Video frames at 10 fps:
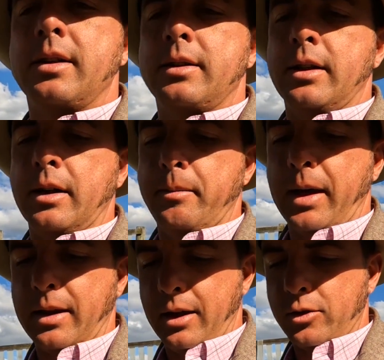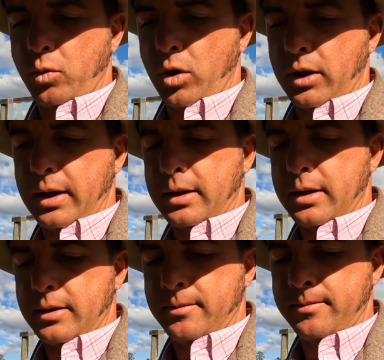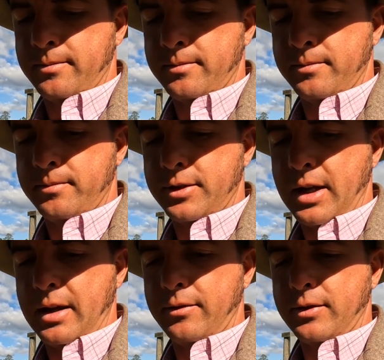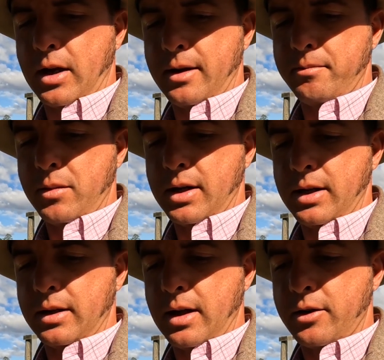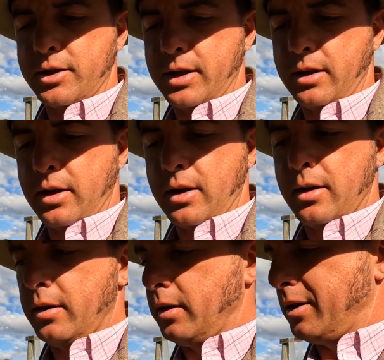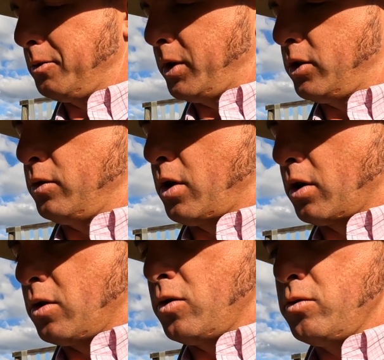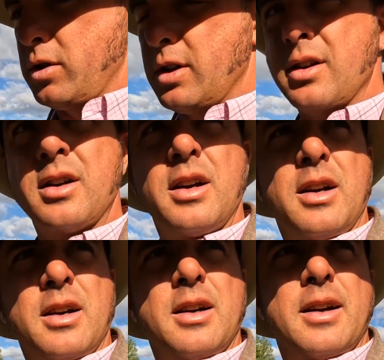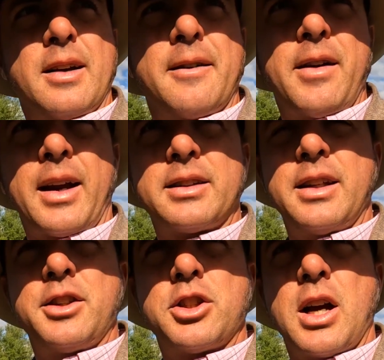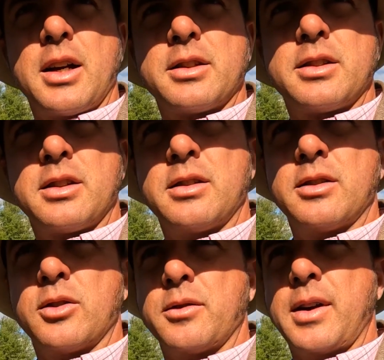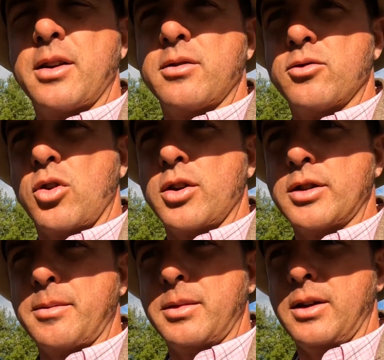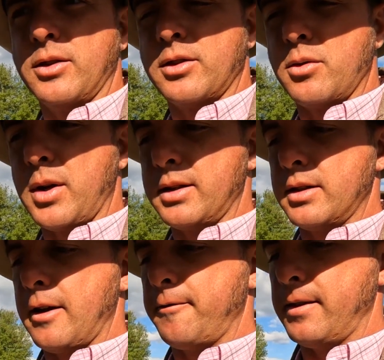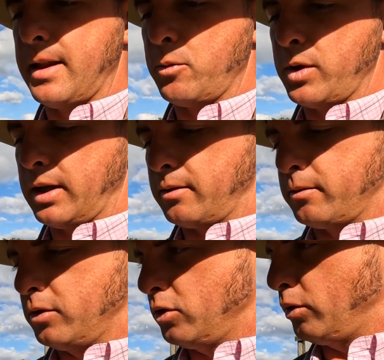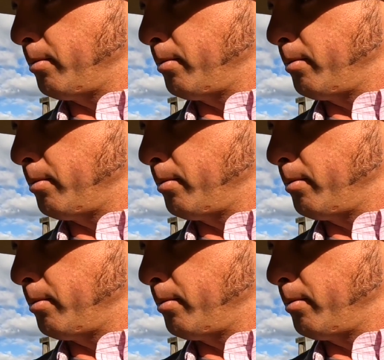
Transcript: to make things work and to save time, money, and energy, we do our own vaccine shots. So the vet draws up, gives us the right stuff, and then we can do the